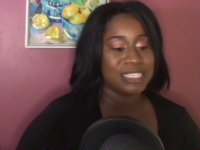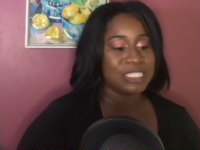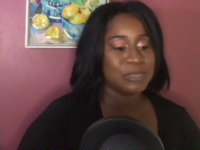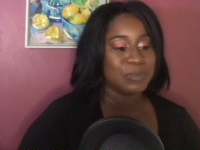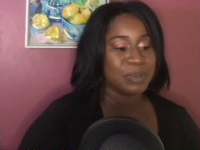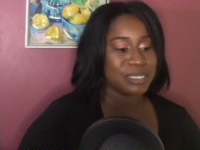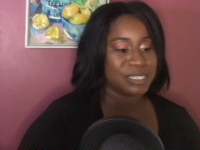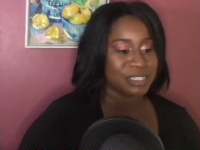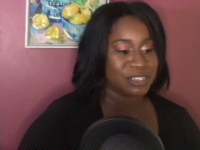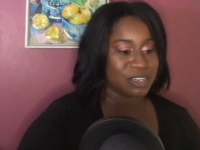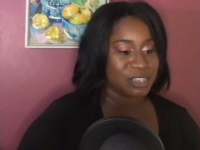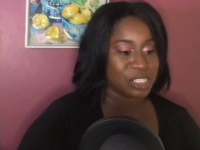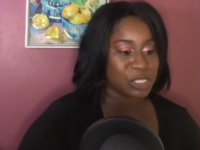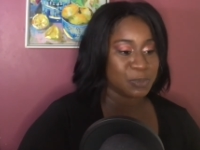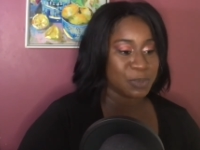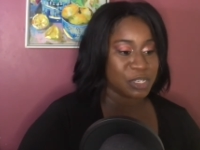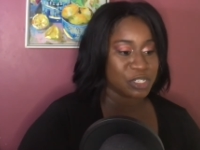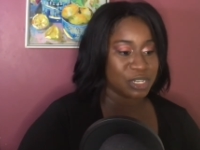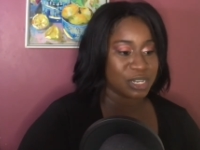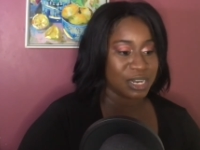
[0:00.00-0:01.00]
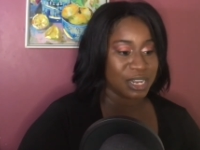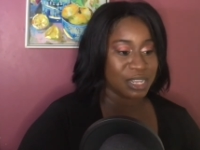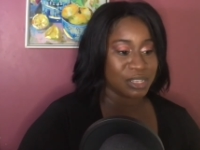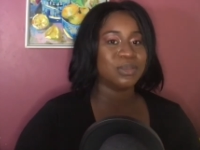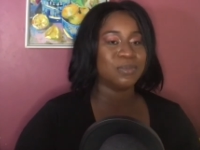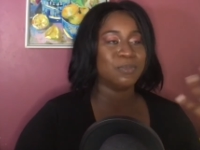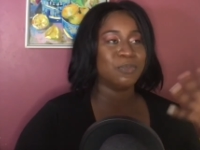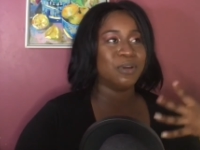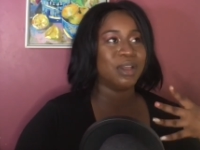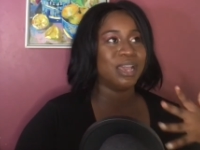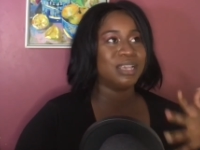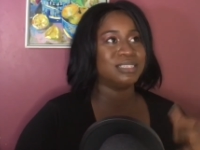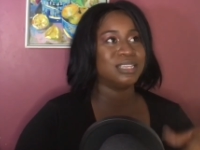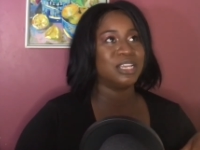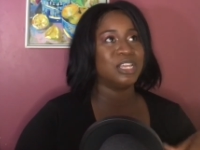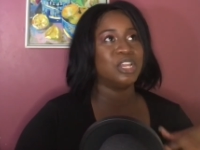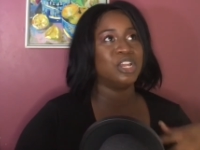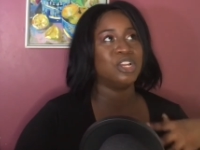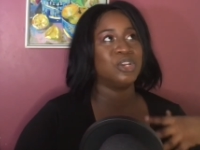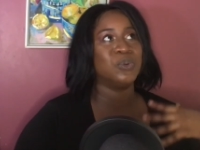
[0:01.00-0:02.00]
especially the price that
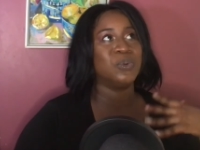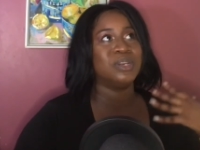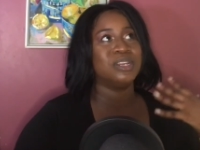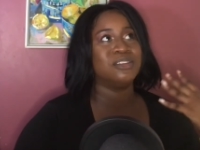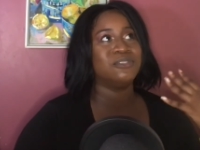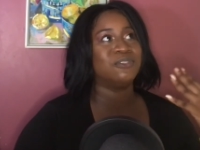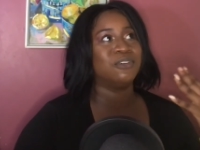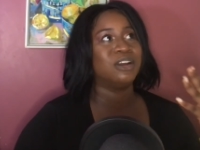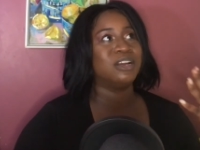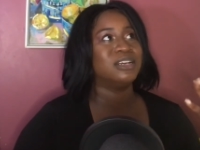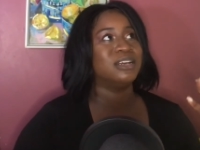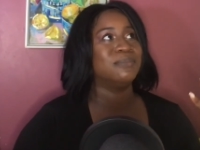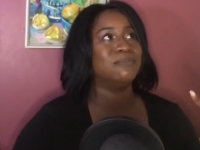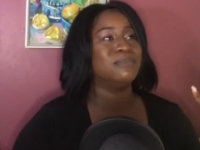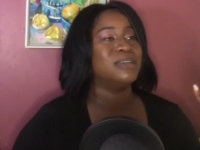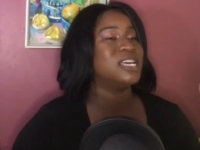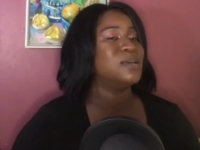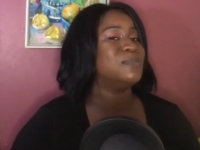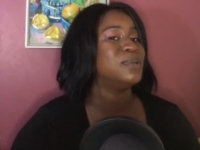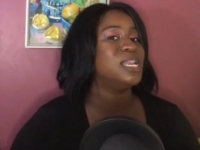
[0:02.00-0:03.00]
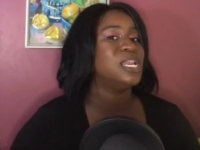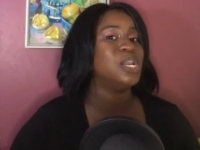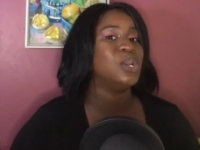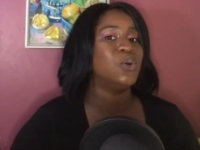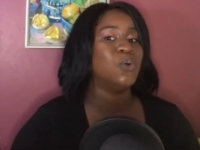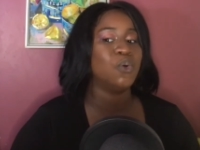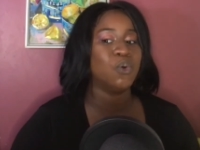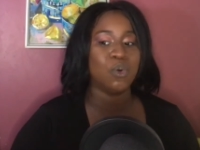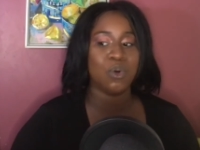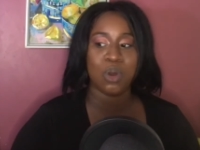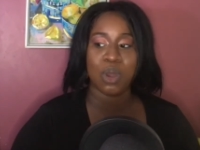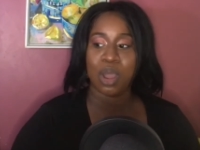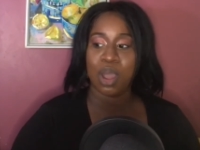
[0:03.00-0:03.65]
you're doing it for may be low,